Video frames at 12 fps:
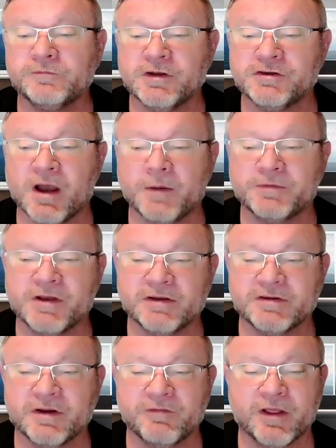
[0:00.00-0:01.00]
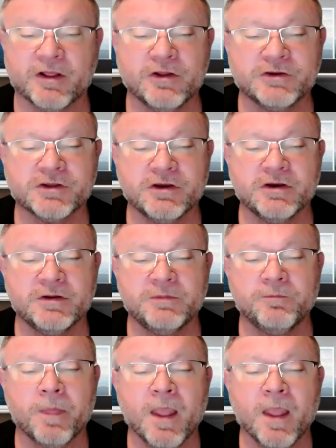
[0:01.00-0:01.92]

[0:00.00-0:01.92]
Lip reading: The shop says everything looks good.